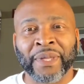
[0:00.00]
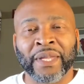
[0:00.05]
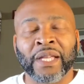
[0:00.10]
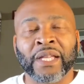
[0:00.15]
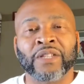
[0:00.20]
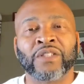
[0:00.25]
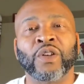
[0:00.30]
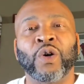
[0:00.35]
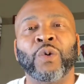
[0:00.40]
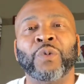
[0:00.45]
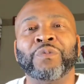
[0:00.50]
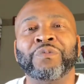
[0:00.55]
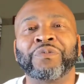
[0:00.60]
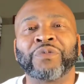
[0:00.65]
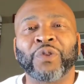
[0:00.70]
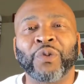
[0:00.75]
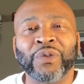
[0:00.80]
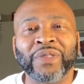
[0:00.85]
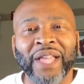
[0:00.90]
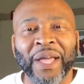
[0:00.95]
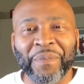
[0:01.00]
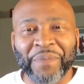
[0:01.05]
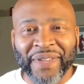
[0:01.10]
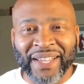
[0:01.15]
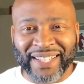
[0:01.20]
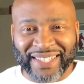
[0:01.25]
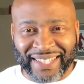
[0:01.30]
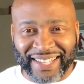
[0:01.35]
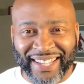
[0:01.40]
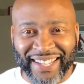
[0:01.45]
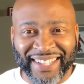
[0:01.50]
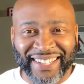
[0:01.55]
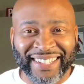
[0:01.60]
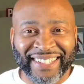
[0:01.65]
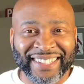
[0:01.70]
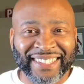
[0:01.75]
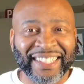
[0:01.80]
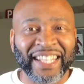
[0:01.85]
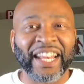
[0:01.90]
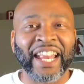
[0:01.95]
So with that being said,
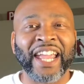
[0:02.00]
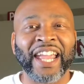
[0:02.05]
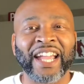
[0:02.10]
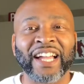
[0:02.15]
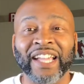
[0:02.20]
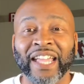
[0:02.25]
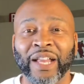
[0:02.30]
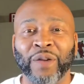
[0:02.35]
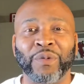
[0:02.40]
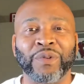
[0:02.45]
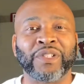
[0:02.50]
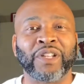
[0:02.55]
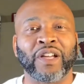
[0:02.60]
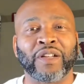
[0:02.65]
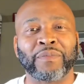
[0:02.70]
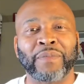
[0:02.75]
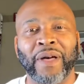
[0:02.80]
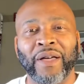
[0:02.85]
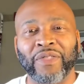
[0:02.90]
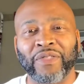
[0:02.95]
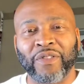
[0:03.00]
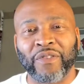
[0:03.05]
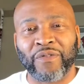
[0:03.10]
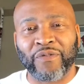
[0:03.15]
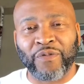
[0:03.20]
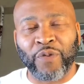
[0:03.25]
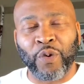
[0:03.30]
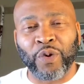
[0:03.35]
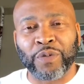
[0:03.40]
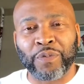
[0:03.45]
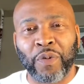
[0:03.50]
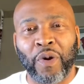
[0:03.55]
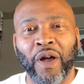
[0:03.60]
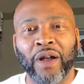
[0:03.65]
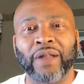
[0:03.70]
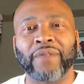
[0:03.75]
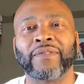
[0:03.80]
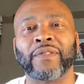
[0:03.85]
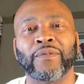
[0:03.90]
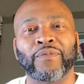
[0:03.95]
today again we're talking about the fourth part
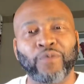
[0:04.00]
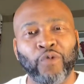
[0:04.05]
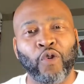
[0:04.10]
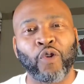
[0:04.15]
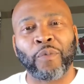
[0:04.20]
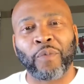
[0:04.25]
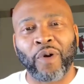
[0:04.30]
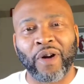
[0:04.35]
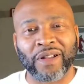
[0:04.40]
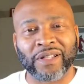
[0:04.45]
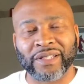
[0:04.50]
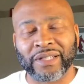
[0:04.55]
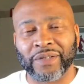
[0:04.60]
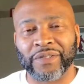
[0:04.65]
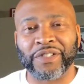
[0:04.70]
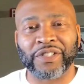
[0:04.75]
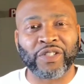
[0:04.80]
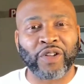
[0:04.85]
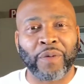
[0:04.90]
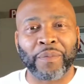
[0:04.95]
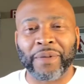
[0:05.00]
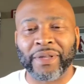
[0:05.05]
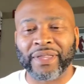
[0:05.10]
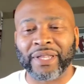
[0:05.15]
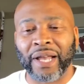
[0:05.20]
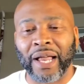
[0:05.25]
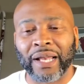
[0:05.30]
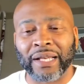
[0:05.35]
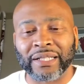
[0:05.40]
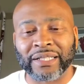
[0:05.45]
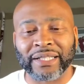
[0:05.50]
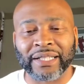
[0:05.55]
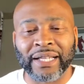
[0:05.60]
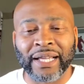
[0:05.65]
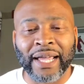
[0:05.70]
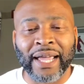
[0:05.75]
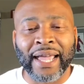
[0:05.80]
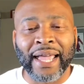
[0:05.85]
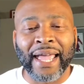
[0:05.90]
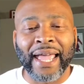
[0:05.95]
of the four-part series, S.T.A.R Methodology,
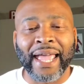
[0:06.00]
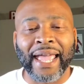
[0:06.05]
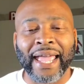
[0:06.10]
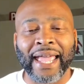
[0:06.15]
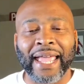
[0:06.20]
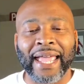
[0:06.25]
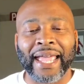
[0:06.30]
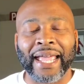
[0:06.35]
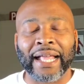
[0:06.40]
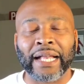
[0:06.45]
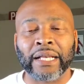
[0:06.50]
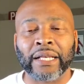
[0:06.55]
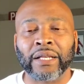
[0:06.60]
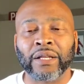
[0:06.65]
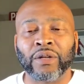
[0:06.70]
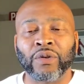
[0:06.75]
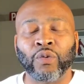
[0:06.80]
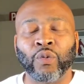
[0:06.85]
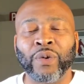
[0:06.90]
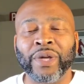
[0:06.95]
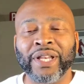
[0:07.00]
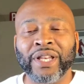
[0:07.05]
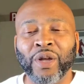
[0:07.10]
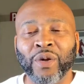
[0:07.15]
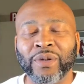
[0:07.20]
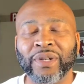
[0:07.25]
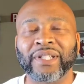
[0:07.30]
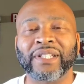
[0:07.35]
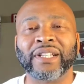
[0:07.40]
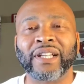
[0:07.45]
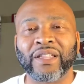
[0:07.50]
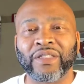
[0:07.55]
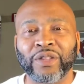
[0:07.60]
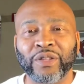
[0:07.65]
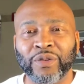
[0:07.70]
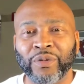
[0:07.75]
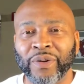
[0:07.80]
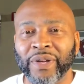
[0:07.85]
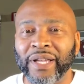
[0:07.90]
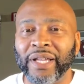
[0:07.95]
and we know that the other
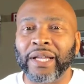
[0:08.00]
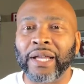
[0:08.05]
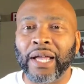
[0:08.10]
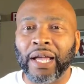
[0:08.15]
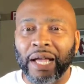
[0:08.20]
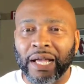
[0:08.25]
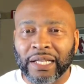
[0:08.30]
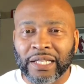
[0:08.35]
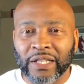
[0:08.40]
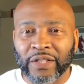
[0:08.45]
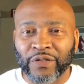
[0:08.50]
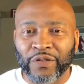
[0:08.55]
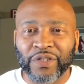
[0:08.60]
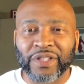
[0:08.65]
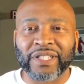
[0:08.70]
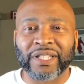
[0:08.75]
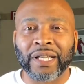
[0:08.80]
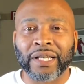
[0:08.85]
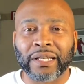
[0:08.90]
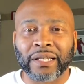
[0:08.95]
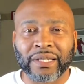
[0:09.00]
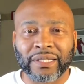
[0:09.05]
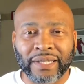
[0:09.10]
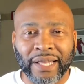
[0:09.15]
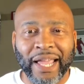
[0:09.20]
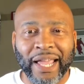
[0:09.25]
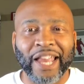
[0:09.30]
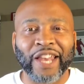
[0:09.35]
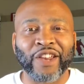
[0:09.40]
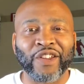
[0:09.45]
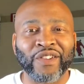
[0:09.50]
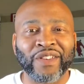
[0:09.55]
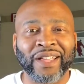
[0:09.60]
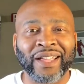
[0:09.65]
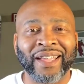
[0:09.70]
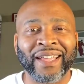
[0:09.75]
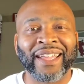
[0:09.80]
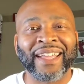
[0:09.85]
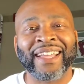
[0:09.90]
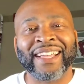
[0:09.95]
three: S is for set the standard,
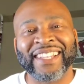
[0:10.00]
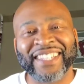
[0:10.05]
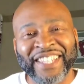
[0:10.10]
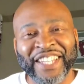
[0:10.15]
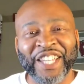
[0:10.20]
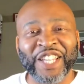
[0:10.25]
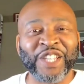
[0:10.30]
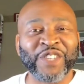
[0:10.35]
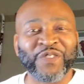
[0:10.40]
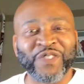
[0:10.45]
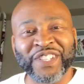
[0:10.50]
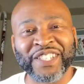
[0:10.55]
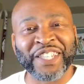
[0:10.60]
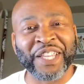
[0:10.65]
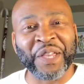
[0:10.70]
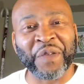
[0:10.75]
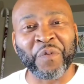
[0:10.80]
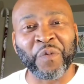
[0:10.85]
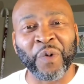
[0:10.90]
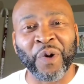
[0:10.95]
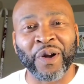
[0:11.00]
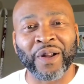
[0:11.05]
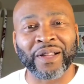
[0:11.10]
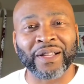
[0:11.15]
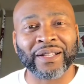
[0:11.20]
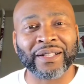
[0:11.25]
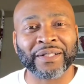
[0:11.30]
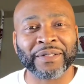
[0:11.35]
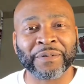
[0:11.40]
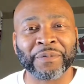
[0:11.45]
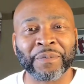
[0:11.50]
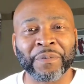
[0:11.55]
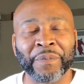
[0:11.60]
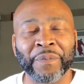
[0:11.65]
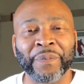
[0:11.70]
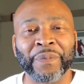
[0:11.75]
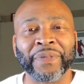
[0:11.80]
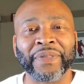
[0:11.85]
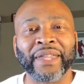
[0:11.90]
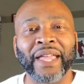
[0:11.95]
T is for teamwork,
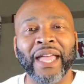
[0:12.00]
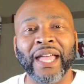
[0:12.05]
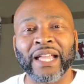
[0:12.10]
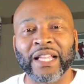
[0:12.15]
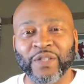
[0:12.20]
A is